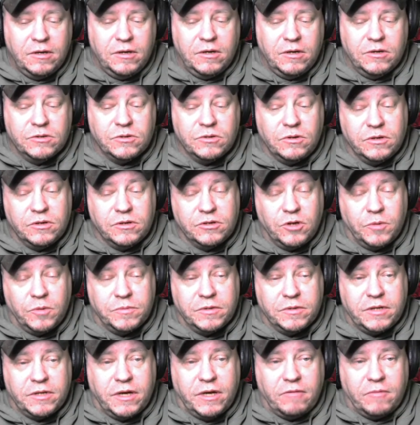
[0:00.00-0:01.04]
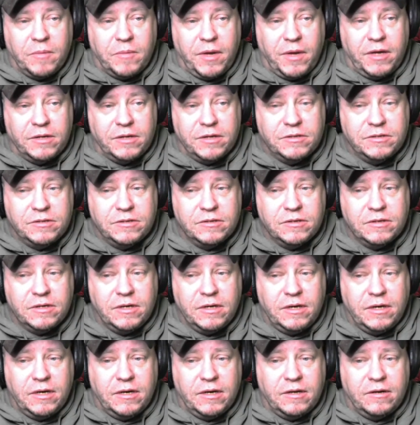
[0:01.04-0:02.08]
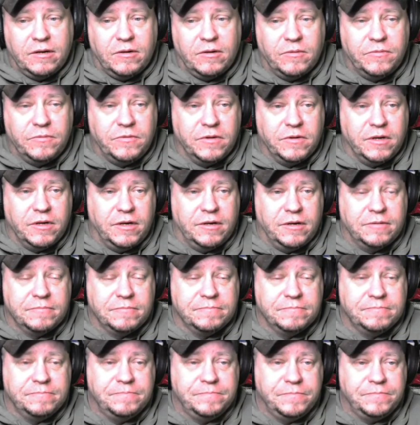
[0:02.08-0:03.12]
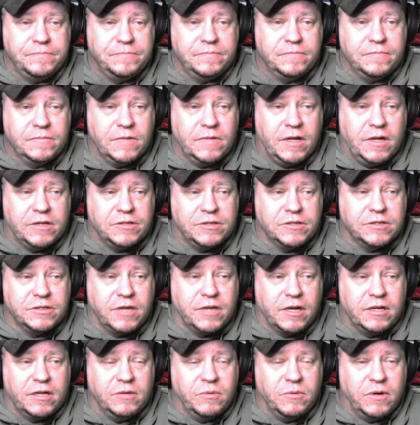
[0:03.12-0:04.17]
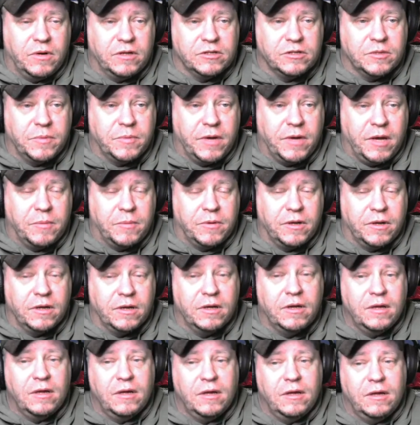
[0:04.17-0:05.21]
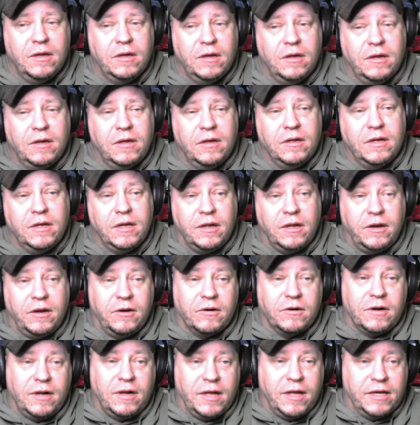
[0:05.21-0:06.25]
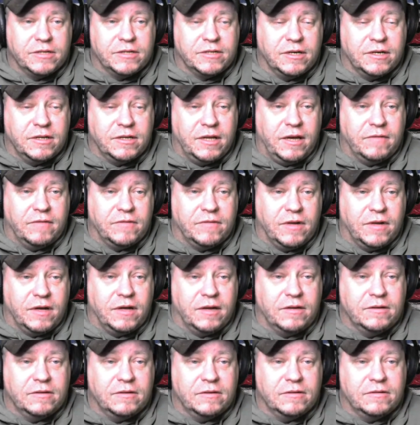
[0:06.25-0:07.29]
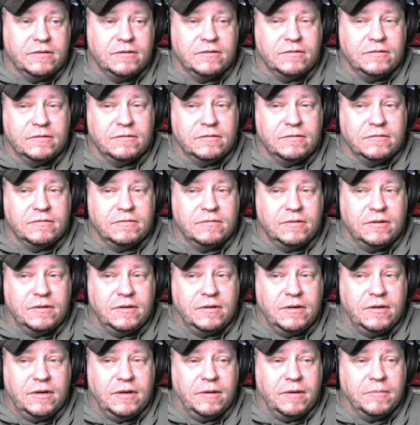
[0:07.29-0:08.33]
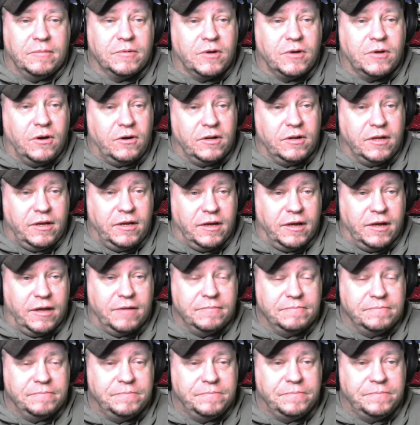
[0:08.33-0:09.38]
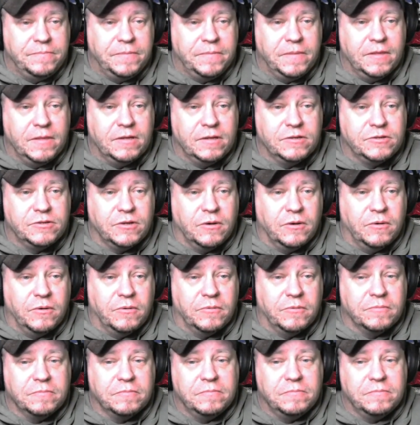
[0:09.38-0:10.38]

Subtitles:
So let's hope that remains, and hopefully that's exactly what ends up happening. And here in Alaska, they have not called it yet. So